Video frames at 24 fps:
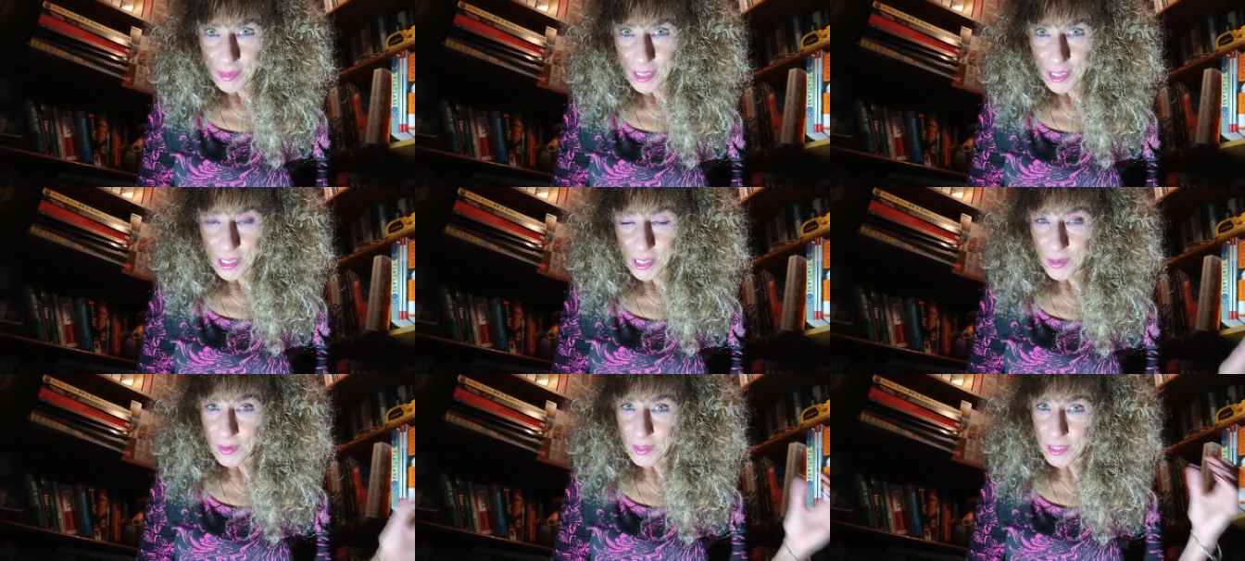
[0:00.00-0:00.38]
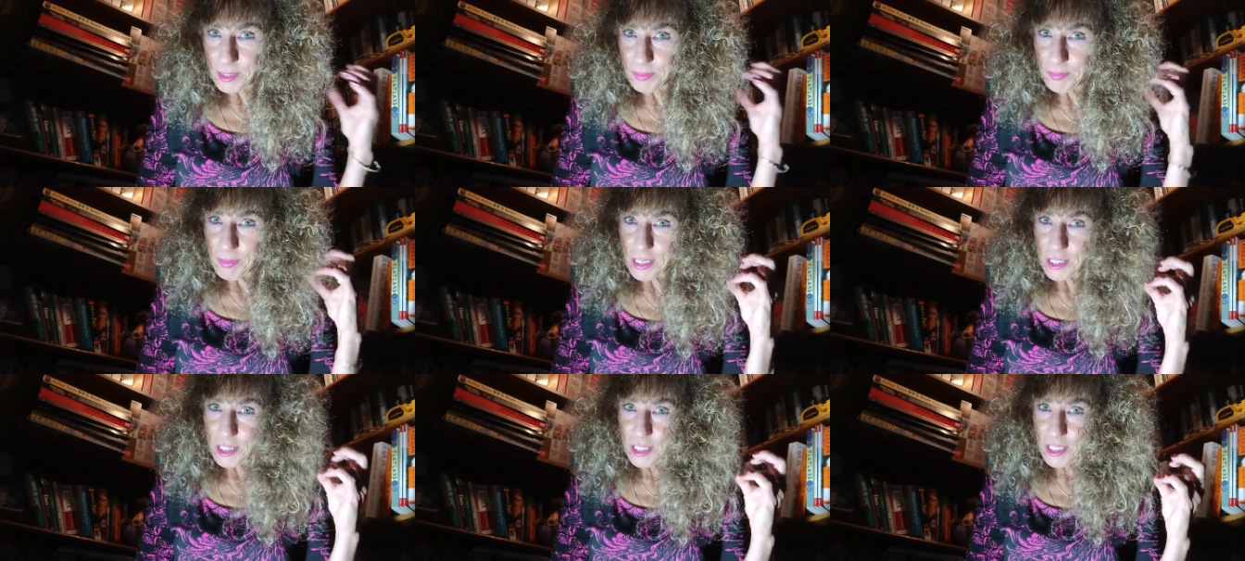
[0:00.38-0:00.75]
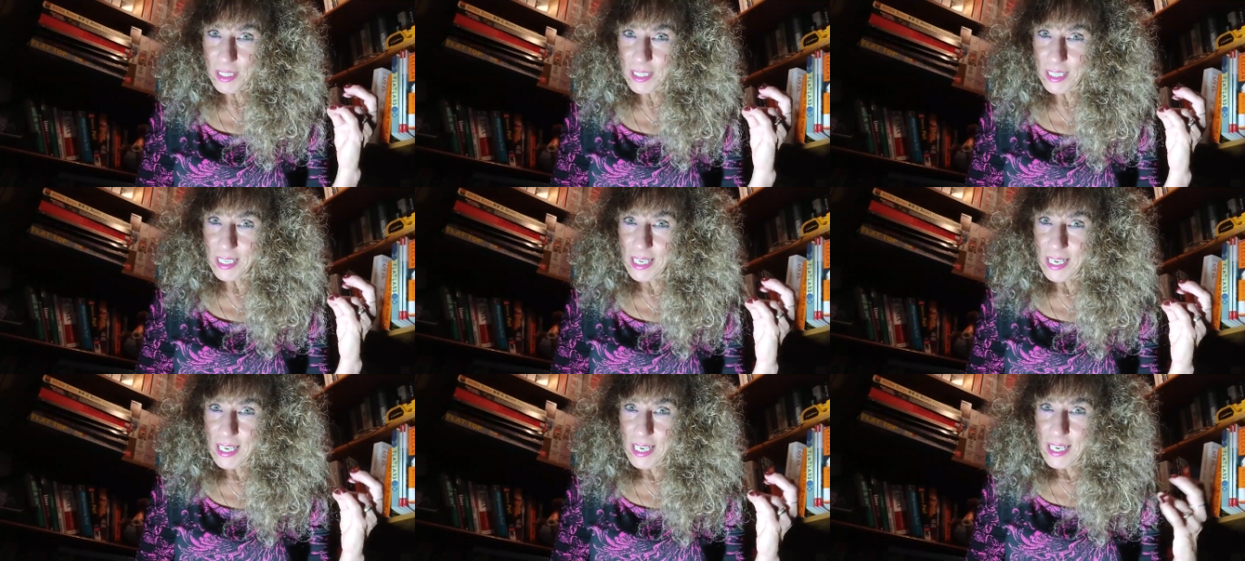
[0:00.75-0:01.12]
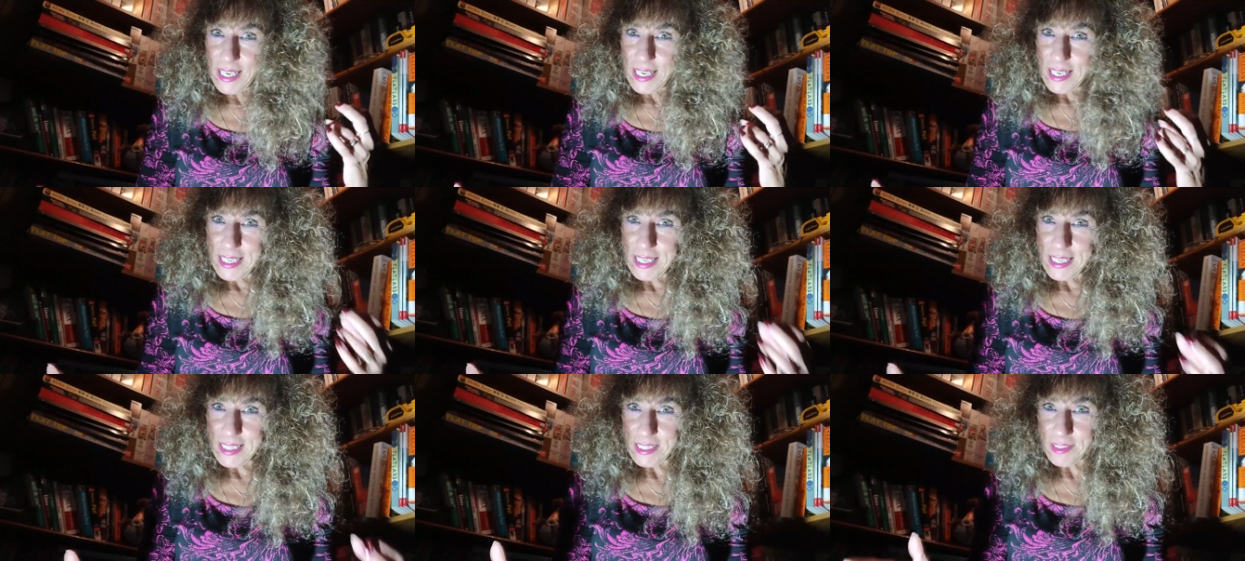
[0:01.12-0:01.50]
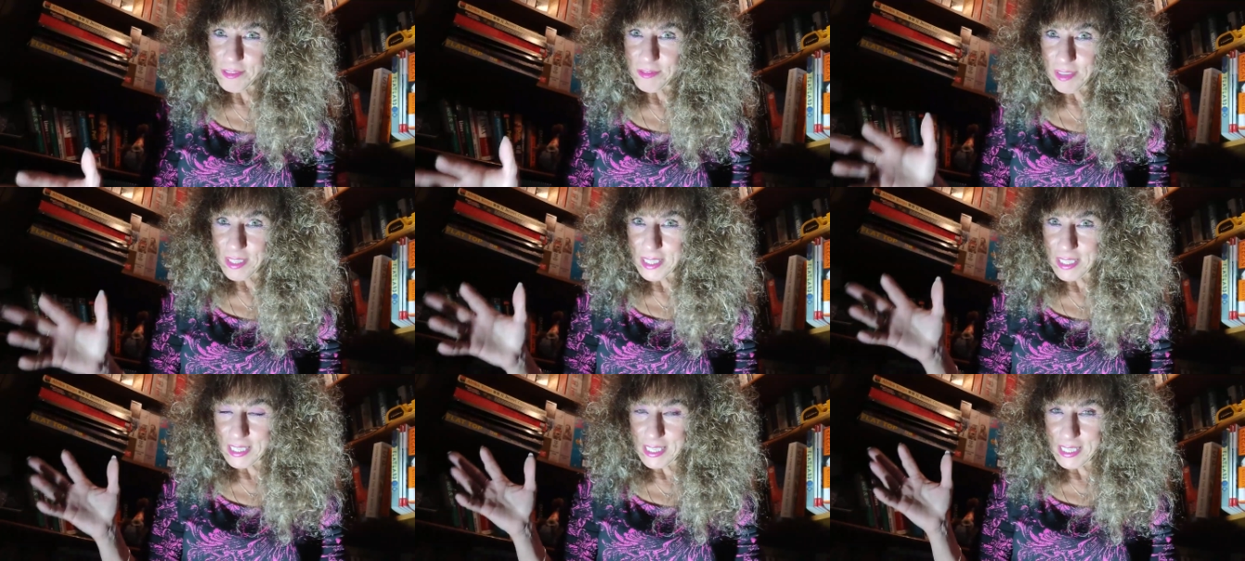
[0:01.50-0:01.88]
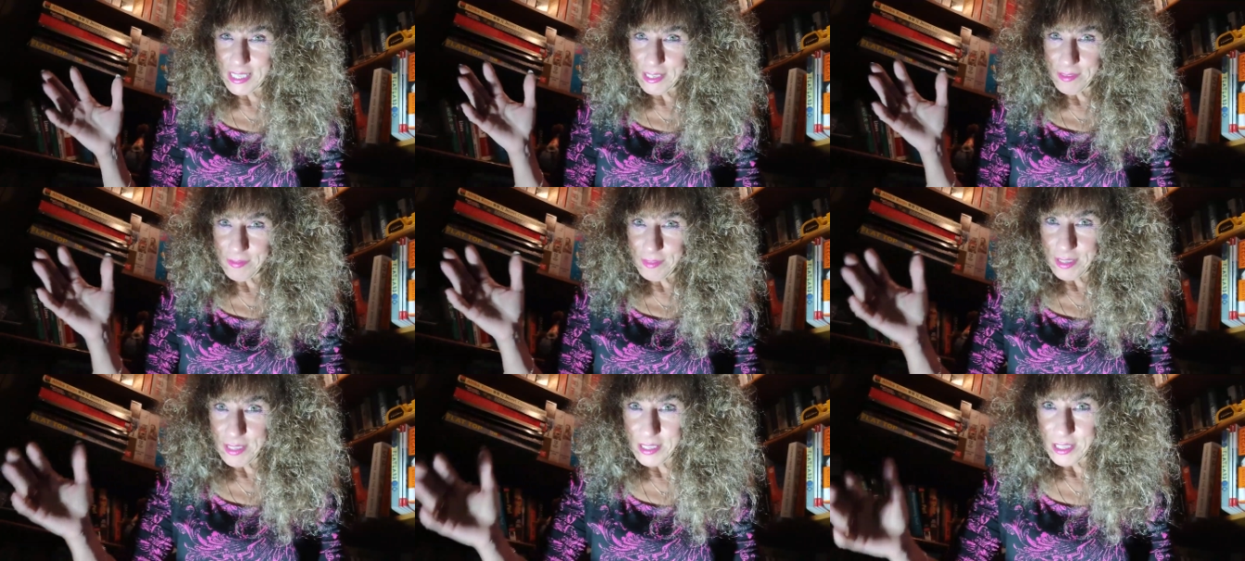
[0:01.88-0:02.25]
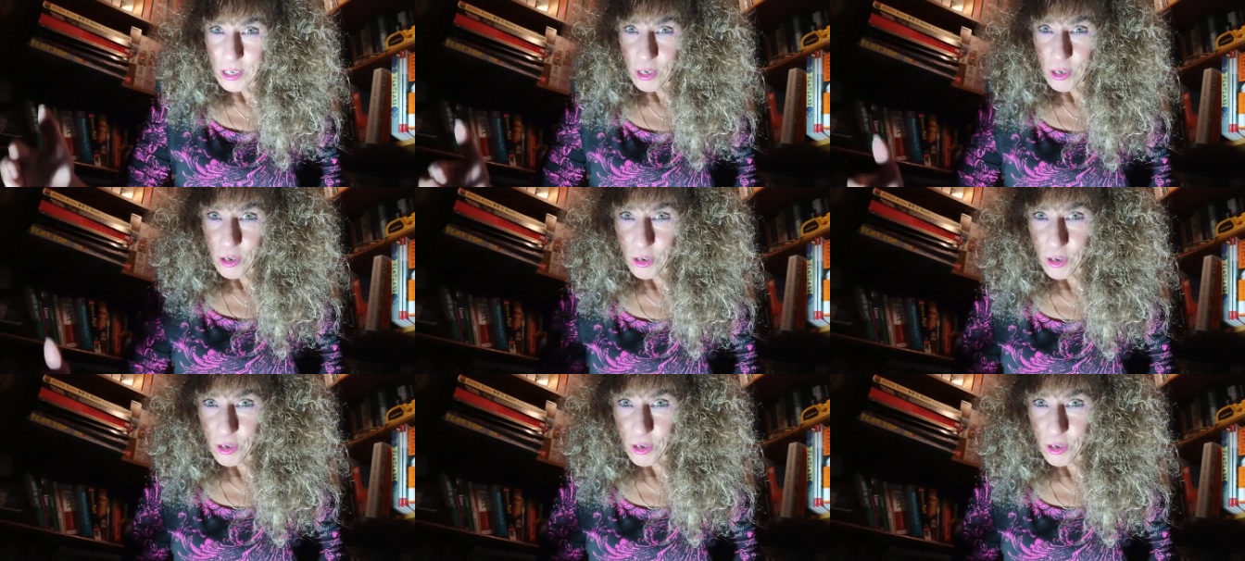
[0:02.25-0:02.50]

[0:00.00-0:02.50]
you know especially he's really giving